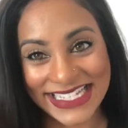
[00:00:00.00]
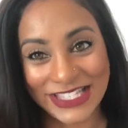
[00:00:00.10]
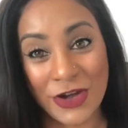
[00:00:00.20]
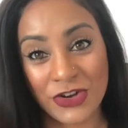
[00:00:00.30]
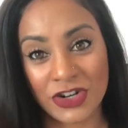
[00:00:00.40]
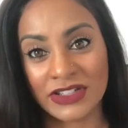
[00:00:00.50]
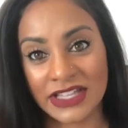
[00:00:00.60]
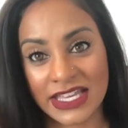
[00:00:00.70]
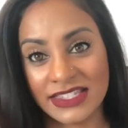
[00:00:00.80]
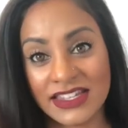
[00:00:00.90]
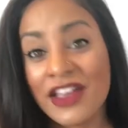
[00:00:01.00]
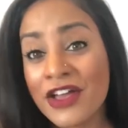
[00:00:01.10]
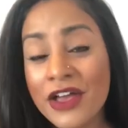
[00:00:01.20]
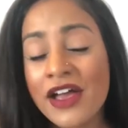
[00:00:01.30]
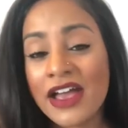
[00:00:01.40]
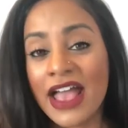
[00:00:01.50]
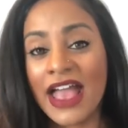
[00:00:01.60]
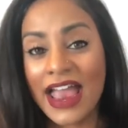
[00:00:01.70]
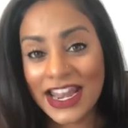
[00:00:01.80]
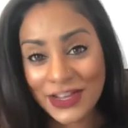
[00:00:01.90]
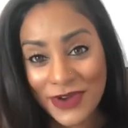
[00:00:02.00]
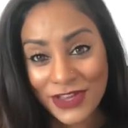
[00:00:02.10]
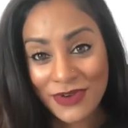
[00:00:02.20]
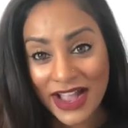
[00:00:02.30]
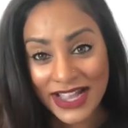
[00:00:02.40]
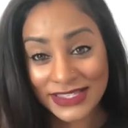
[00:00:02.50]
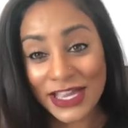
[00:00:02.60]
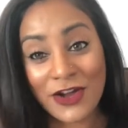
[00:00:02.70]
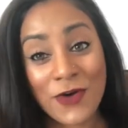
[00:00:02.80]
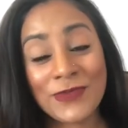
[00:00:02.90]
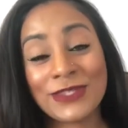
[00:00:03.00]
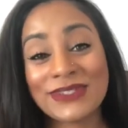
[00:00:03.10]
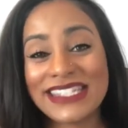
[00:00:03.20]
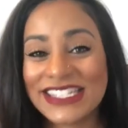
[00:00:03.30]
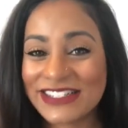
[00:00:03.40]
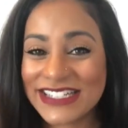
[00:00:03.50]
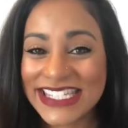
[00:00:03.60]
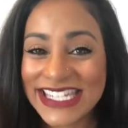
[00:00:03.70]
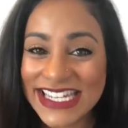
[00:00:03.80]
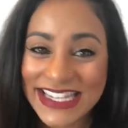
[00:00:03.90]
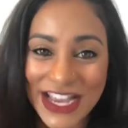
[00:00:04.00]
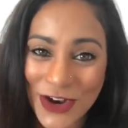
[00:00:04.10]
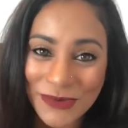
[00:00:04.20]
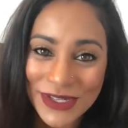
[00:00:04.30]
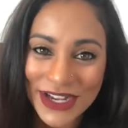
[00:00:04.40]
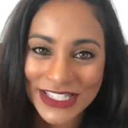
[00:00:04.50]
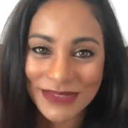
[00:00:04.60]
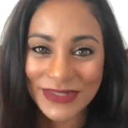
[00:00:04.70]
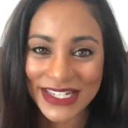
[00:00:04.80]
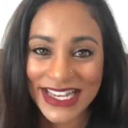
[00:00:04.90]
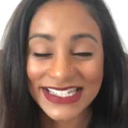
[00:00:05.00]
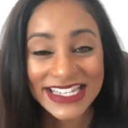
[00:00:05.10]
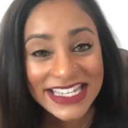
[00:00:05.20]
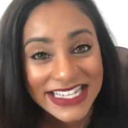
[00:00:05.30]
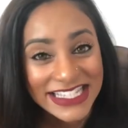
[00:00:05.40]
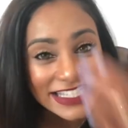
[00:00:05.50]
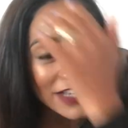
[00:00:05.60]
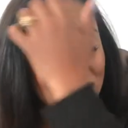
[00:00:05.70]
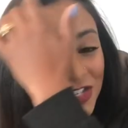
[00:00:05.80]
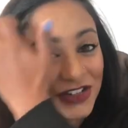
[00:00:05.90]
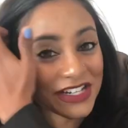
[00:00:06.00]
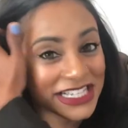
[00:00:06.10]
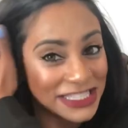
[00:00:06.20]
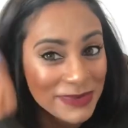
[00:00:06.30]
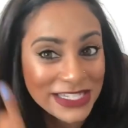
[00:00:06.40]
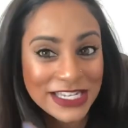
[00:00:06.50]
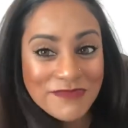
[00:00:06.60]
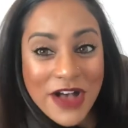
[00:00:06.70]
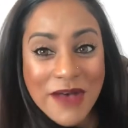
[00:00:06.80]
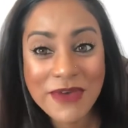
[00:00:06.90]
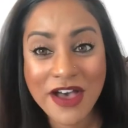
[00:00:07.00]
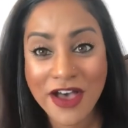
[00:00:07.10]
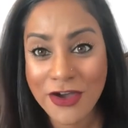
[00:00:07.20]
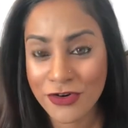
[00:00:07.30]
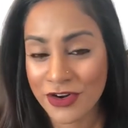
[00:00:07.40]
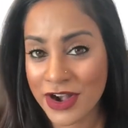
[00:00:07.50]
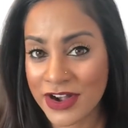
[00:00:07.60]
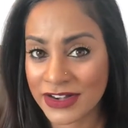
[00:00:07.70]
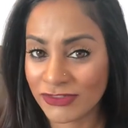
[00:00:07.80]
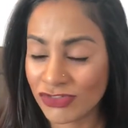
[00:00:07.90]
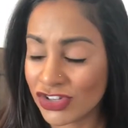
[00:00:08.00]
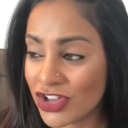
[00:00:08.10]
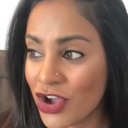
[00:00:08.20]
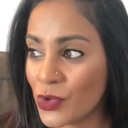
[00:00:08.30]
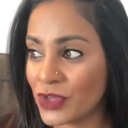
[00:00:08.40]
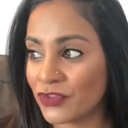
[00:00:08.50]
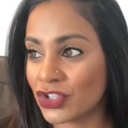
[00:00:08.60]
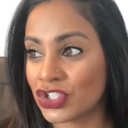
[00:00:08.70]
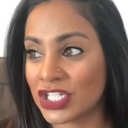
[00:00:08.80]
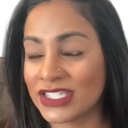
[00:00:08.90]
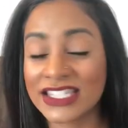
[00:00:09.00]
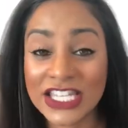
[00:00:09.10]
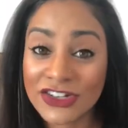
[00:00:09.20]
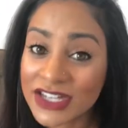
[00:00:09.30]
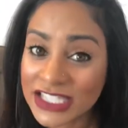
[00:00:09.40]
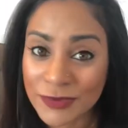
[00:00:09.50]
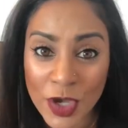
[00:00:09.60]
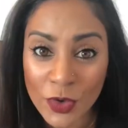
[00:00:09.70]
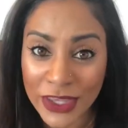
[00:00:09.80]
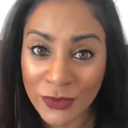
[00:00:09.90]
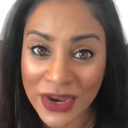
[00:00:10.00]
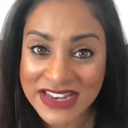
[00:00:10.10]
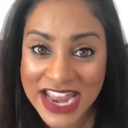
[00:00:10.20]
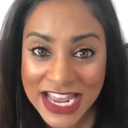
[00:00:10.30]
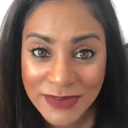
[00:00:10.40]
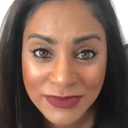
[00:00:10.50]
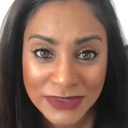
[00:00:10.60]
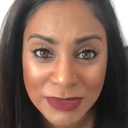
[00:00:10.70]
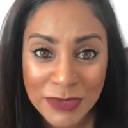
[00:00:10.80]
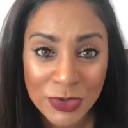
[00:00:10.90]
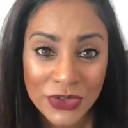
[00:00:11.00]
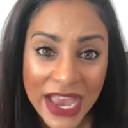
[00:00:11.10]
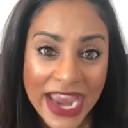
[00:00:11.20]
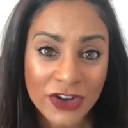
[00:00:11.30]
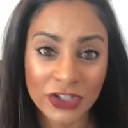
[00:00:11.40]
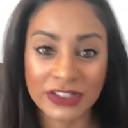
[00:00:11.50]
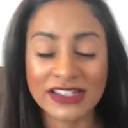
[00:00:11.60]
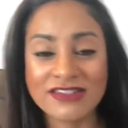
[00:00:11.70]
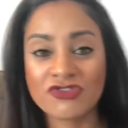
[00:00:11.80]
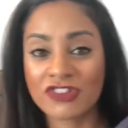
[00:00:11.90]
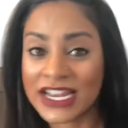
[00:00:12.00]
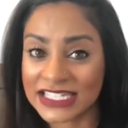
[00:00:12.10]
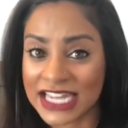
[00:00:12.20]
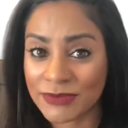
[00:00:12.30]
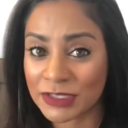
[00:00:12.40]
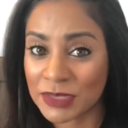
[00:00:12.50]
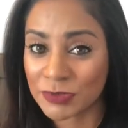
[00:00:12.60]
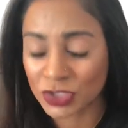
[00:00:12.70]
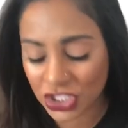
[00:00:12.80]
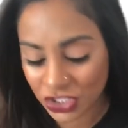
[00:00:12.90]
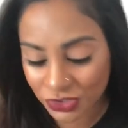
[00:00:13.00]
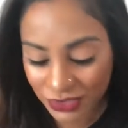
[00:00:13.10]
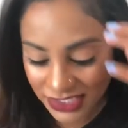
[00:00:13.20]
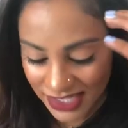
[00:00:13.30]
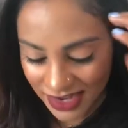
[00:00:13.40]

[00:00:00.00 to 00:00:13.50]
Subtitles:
is on our list. Anyway, you guys, I hope this was interesting. I hope you got some good ideas if you're an expecting mama, or, you know, if you're just curious about like what names people like or crazy names that people choose.